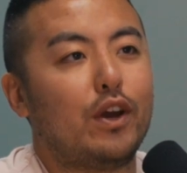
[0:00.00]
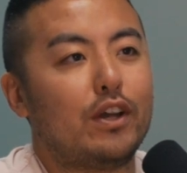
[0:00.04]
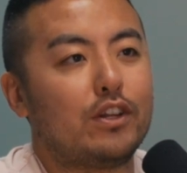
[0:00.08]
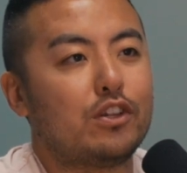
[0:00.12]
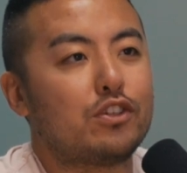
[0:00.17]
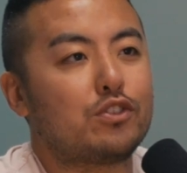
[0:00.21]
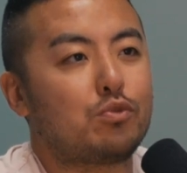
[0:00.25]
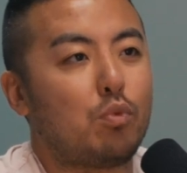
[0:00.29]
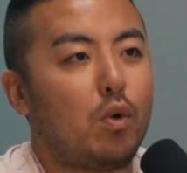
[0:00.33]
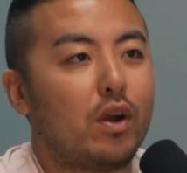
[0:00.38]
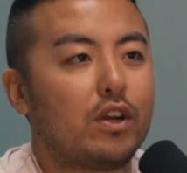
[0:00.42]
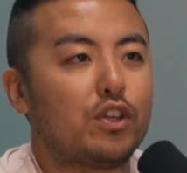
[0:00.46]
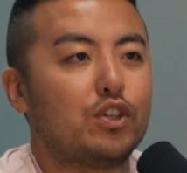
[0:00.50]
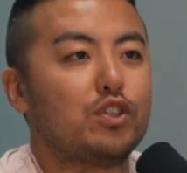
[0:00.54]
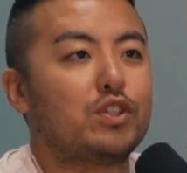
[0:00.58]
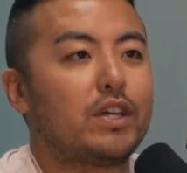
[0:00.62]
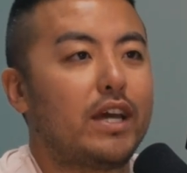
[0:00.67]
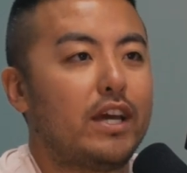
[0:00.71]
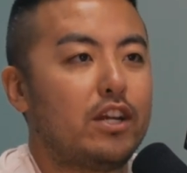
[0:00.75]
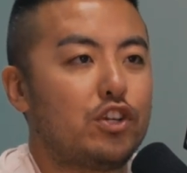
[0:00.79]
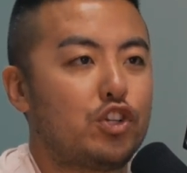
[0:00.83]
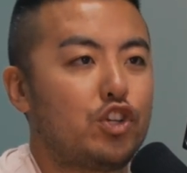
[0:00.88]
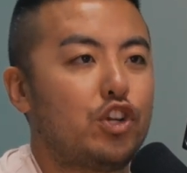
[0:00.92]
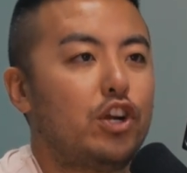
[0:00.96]
I just wanted you
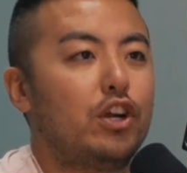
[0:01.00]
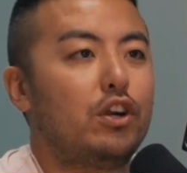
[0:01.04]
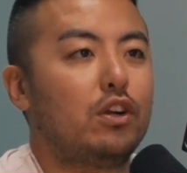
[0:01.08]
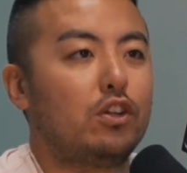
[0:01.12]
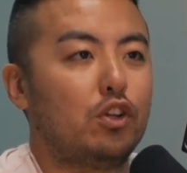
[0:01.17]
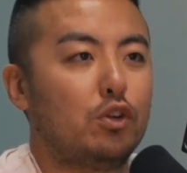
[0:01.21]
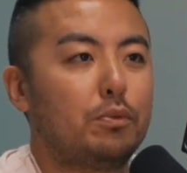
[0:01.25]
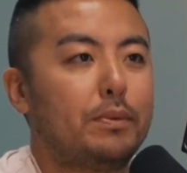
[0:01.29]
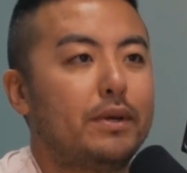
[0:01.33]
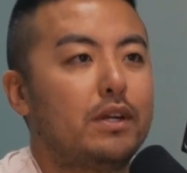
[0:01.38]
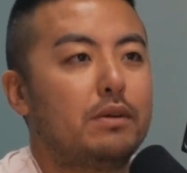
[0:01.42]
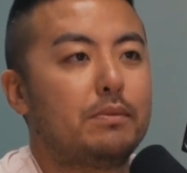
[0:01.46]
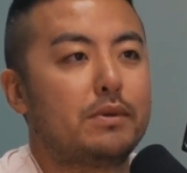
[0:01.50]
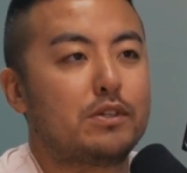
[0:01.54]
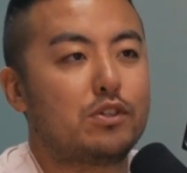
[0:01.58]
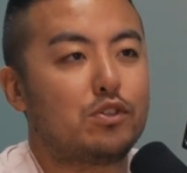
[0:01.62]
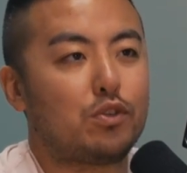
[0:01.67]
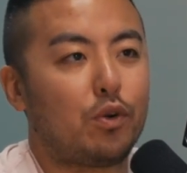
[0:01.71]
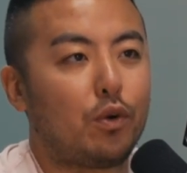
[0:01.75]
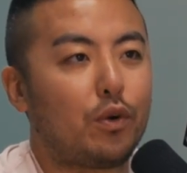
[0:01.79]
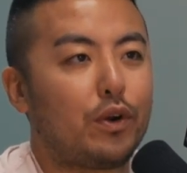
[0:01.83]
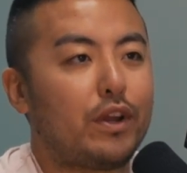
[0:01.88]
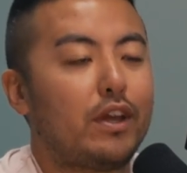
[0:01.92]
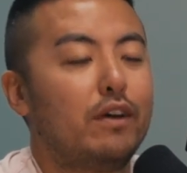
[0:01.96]
to share a little bit of a
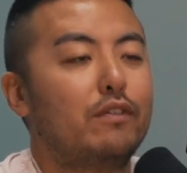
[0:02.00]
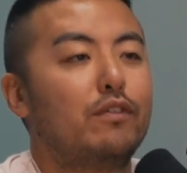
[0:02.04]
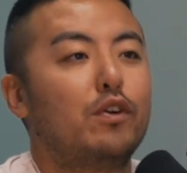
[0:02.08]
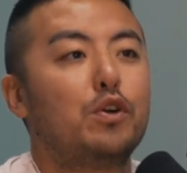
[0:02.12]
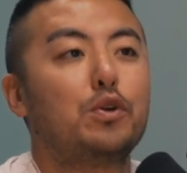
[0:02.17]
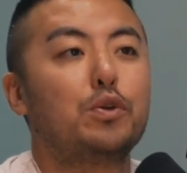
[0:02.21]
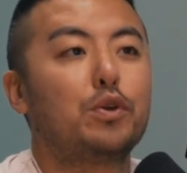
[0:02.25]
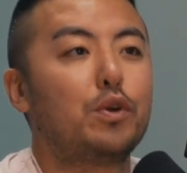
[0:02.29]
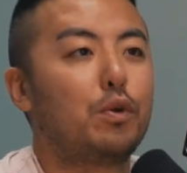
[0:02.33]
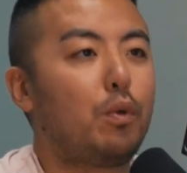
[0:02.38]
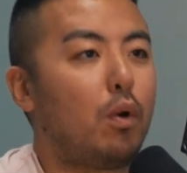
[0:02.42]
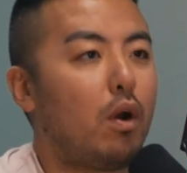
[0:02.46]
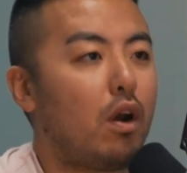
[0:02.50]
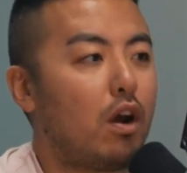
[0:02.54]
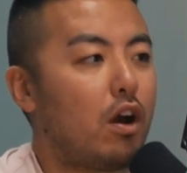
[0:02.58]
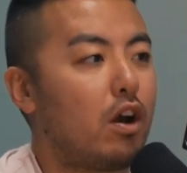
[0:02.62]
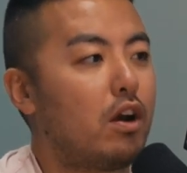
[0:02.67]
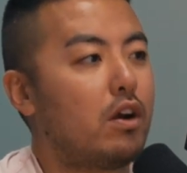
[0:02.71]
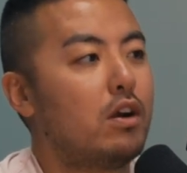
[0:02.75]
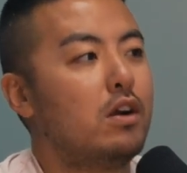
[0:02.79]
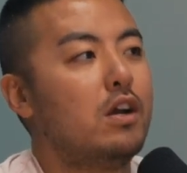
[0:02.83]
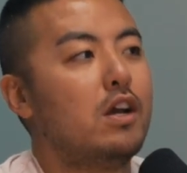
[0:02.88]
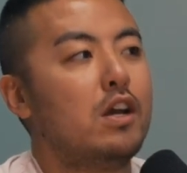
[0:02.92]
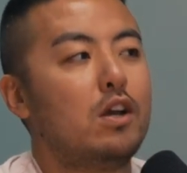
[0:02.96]
story of who you
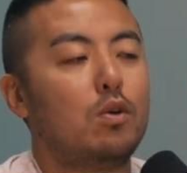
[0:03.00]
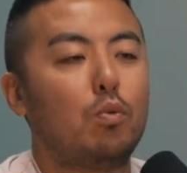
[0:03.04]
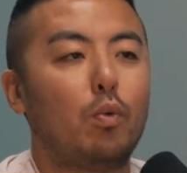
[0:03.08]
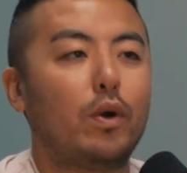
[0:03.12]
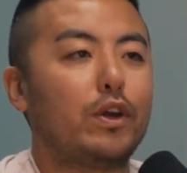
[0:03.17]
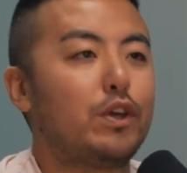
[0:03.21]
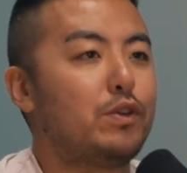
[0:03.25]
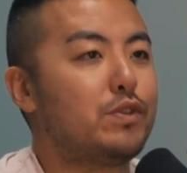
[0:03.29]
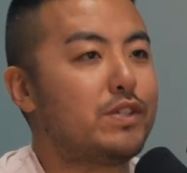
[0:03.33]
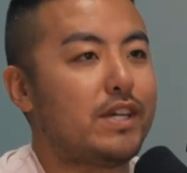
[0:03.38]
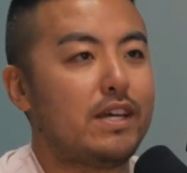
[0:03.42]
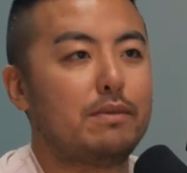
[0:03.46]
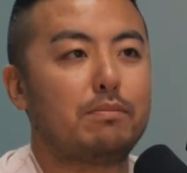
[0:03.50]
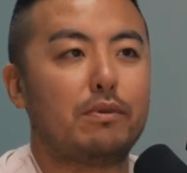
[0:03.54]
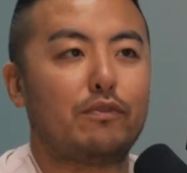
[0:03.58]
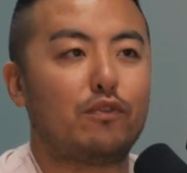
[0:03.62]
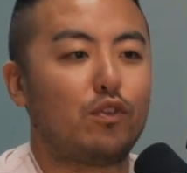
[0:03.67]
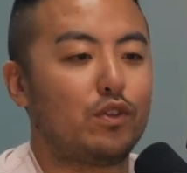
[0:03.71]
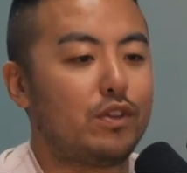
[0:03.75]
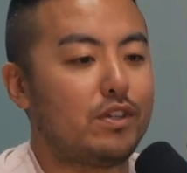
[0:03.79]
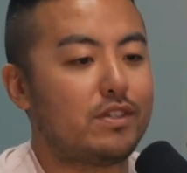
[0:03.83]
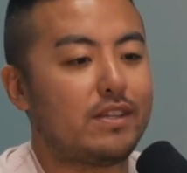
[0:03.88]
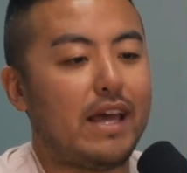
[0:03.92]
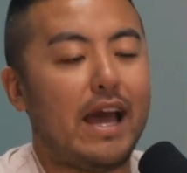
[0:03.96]
are, what you did
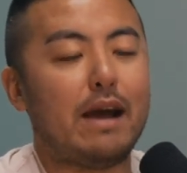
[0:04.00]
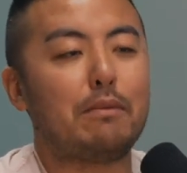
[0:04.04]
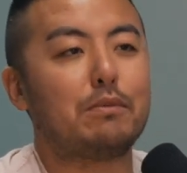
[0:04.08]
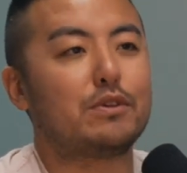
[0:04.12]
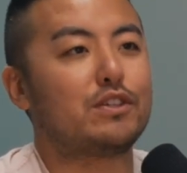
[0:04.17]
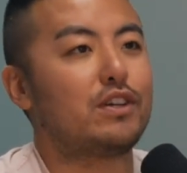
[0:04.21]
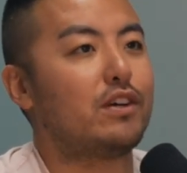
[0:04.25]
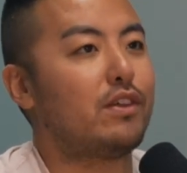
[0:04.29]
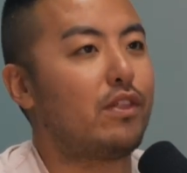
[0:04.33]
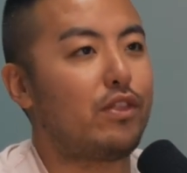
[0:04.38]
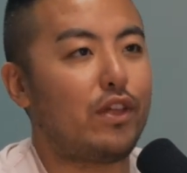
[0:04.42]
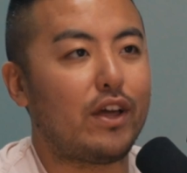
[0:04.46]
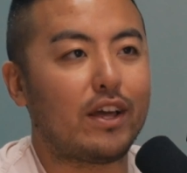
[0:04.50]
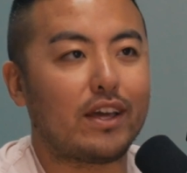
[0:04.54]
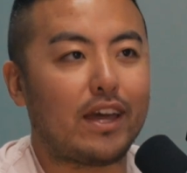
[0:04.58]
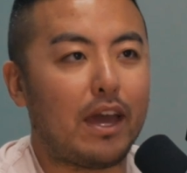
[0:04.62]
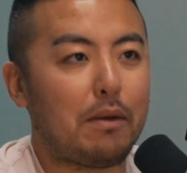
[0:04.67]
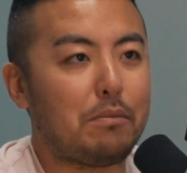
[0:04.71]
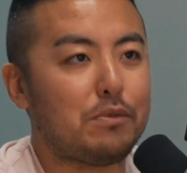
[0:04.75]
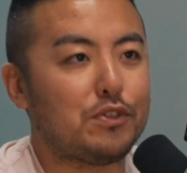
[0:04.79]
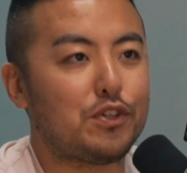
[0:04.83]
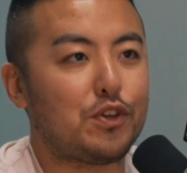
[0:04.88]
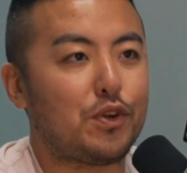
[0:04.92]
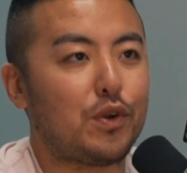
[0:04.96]
before this Amazon thing
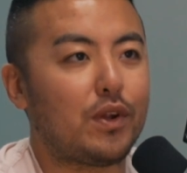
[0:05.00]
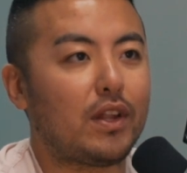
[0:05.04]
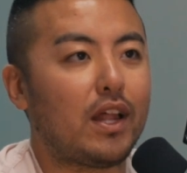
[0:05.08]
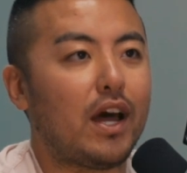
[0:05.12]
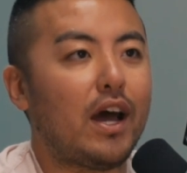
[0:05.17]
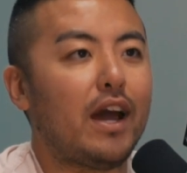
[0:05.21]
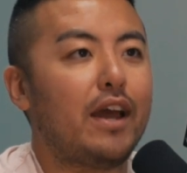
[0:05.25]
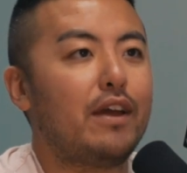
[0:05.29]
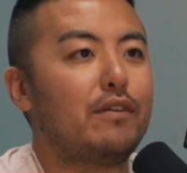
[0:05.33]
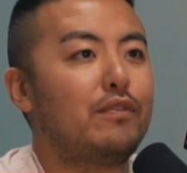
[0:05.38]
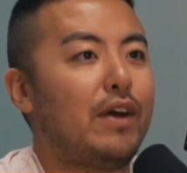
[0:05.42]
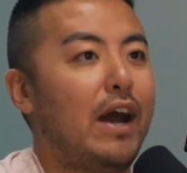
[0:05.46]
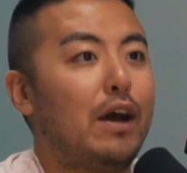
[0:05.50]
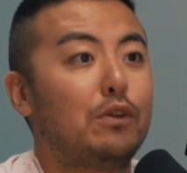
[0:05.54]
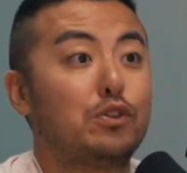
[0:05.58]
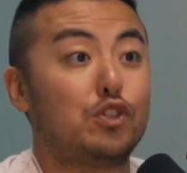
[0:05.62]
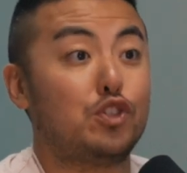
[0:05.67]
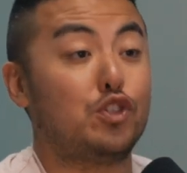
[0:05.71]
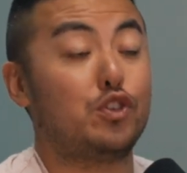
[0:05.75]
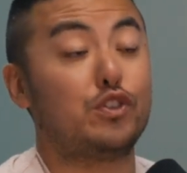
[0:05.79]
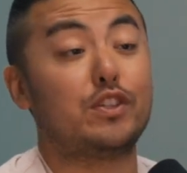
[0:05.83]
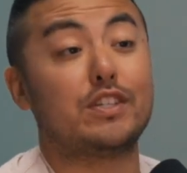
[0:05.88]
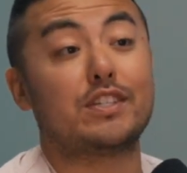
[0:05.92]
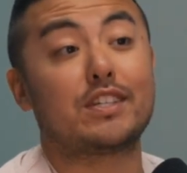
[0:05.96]
came into your life, how
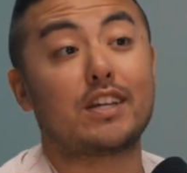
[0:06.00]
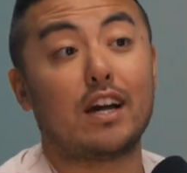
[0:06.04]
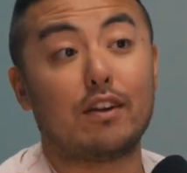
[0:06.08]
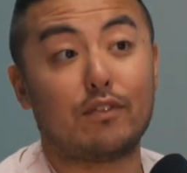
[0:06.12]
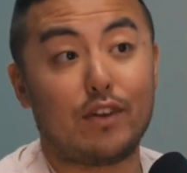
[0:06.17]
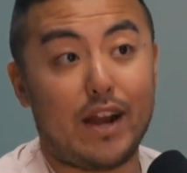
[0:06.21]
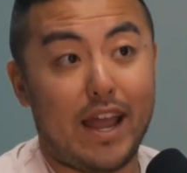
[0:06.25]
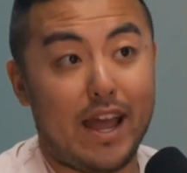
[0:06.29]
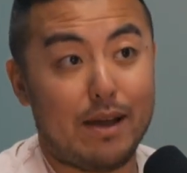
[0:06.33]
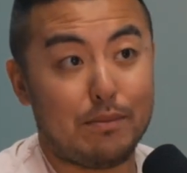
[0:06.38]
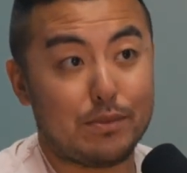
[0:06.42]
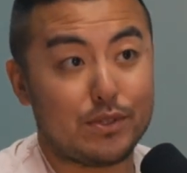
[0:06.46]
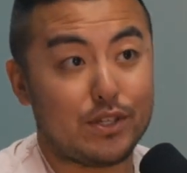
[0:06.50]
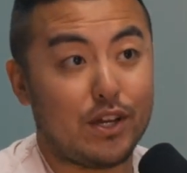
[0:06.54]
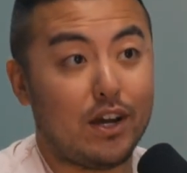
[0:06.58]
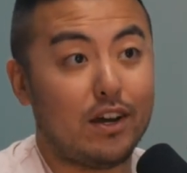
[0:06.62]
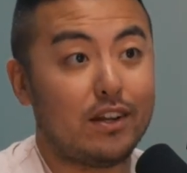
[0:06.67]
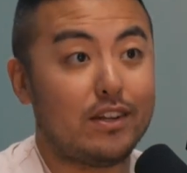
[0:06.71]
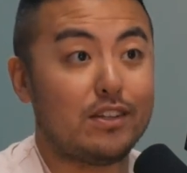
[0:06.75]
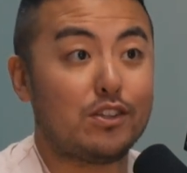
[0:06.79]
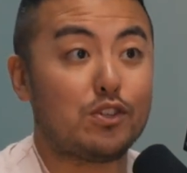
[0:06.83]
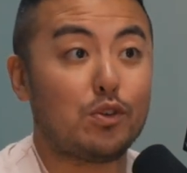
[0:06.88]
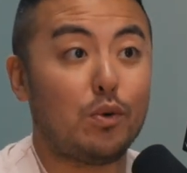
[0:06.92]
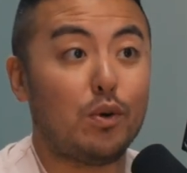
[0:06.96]
did you discover
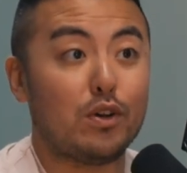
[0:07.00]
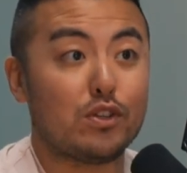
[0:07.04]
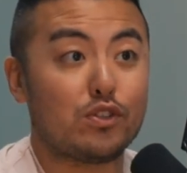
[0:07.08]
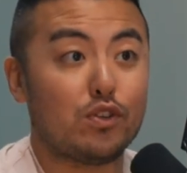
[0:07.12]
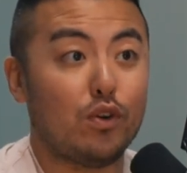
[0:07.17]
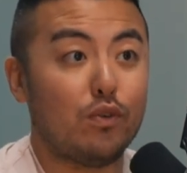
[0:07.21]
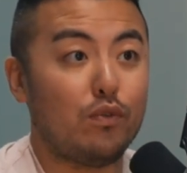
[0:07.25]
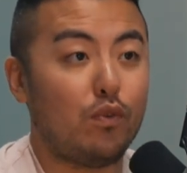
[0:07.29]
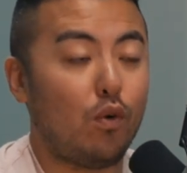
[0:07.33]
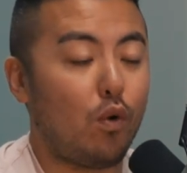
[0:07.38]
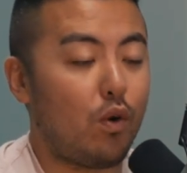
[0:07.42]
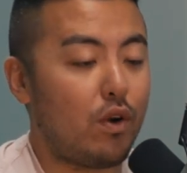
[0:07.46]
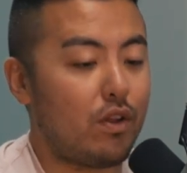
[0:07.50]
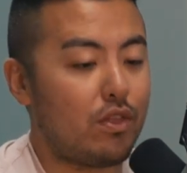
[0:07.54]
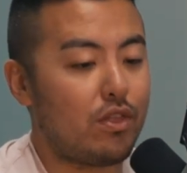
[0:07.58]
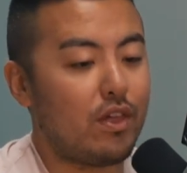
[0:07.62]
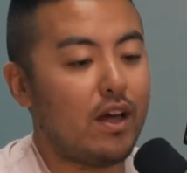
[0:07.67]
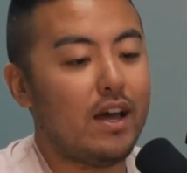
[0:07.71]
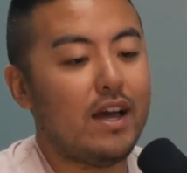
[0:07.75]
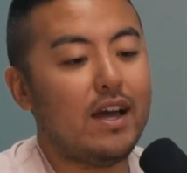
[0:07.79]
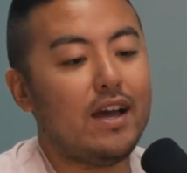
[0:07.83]
Amazon, and so on and so forth.